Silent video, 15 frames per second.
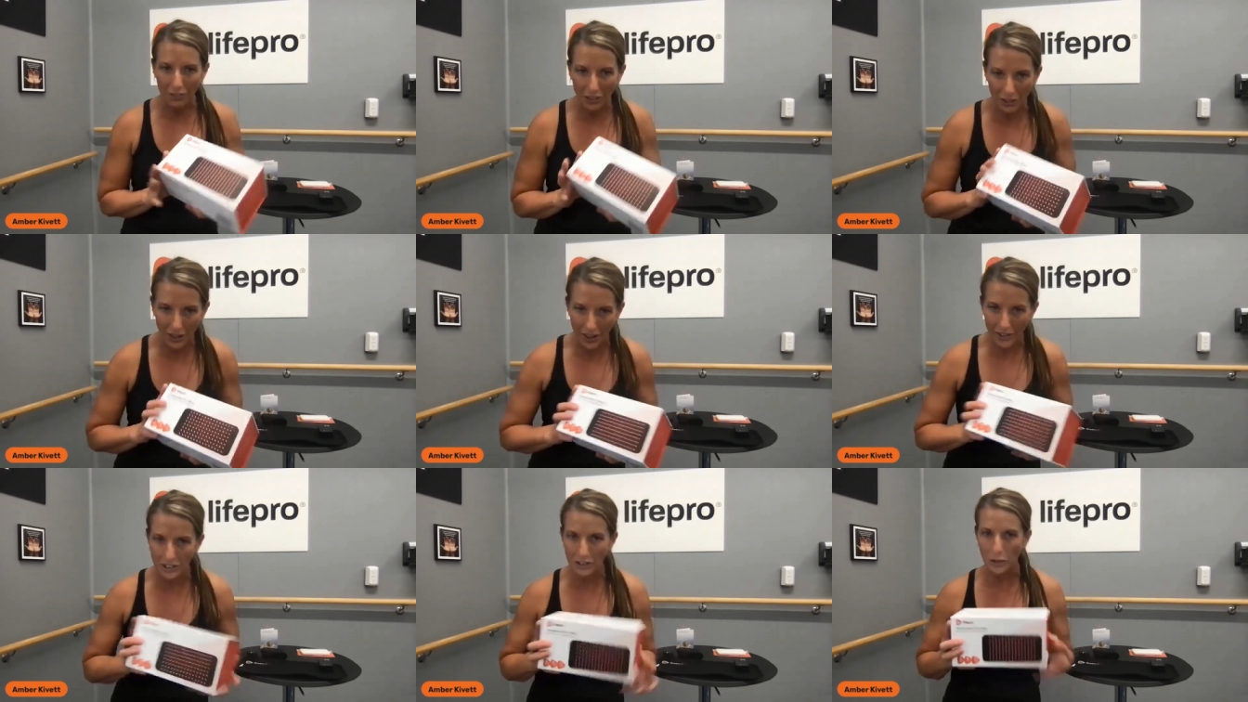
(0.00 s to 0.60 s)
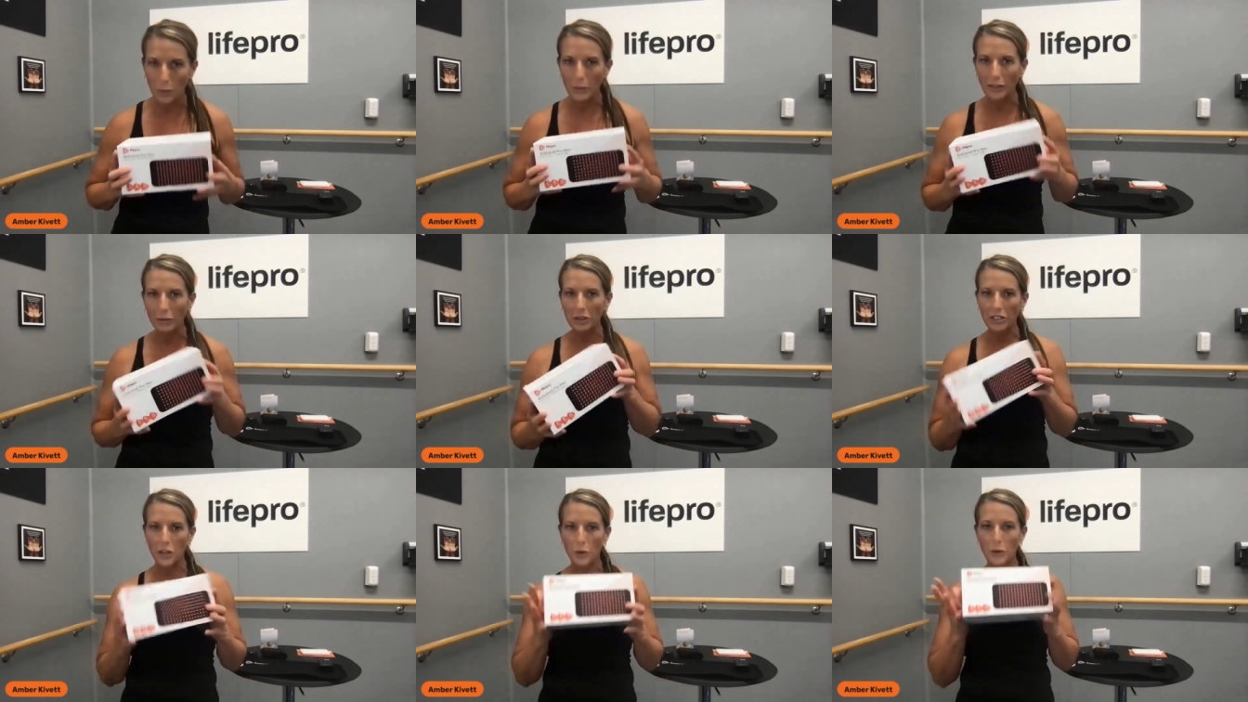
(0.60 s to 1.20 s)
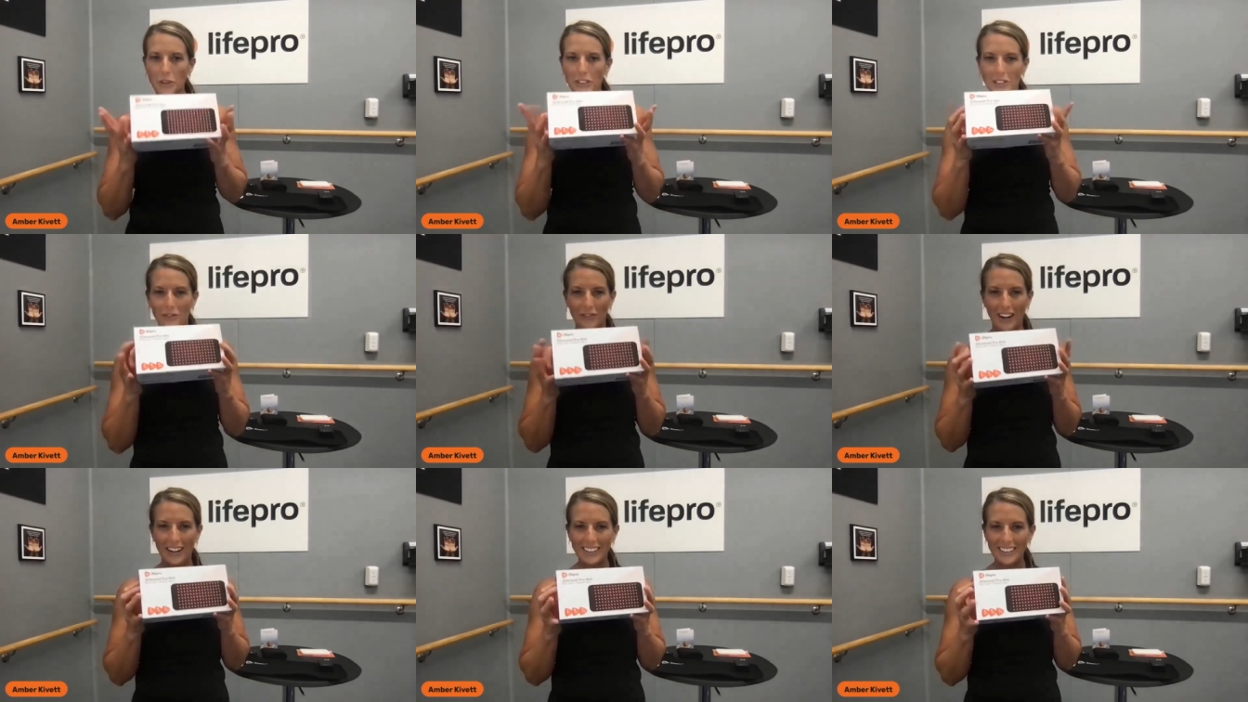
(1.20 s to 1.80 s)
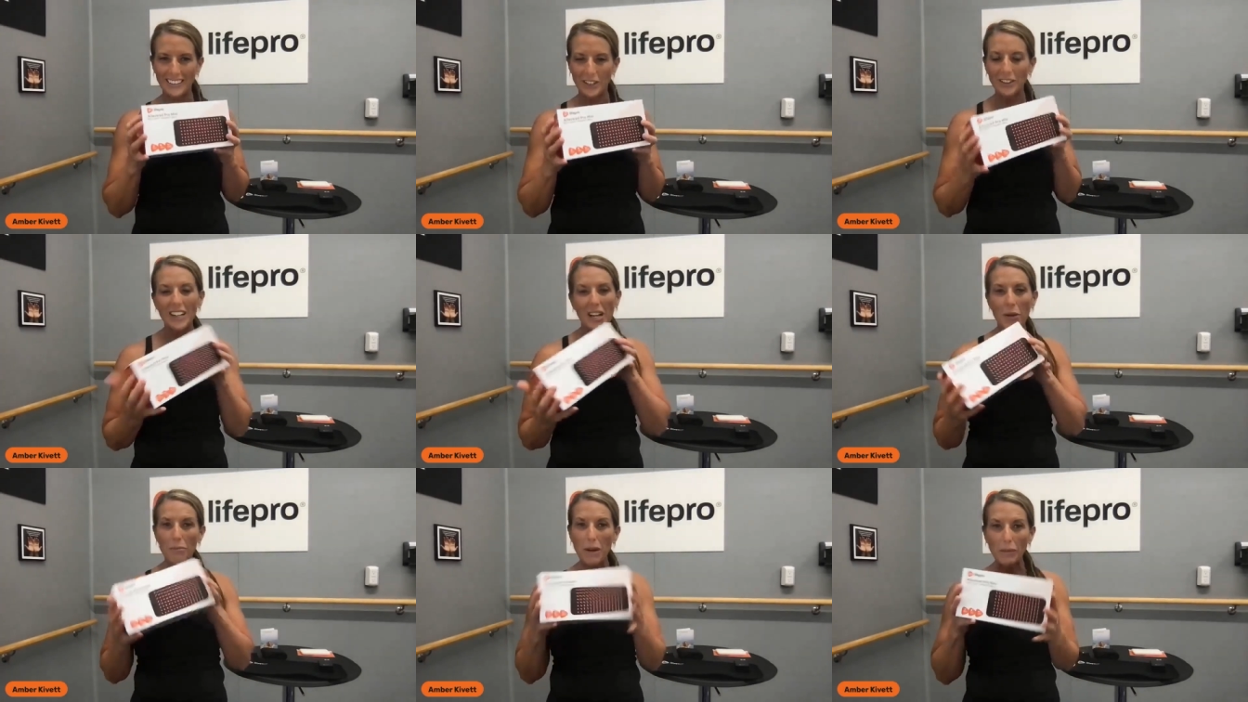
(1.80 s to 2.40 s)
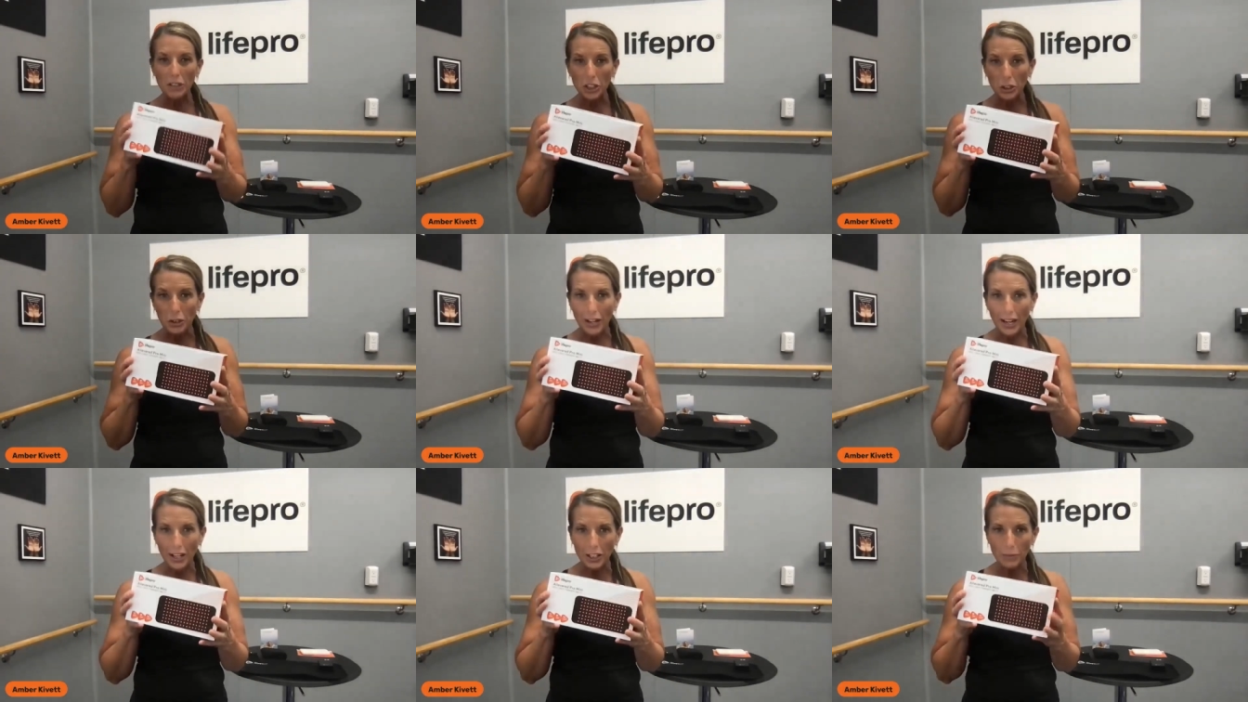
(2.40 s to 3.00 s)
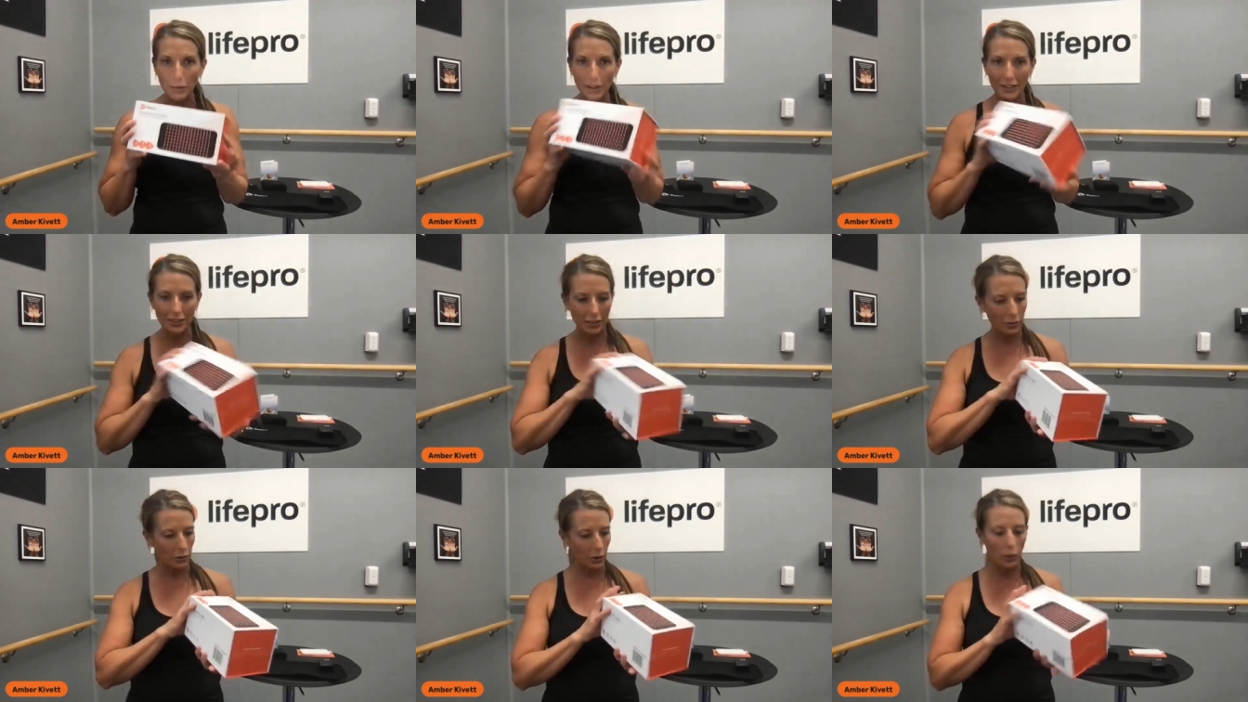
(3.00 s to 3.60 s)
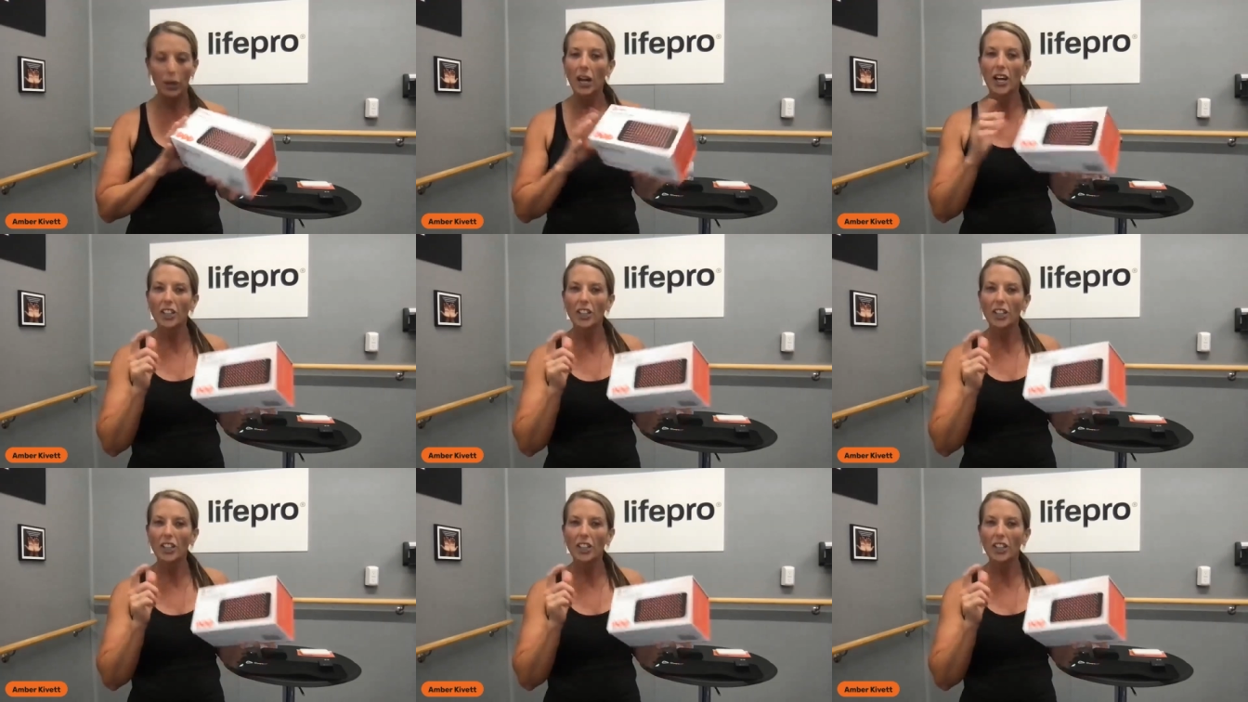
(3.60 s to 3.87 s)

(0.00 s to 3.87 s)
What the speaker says: in your house and nobody would know what to find in there. Maybe it's your cash box. I don't know.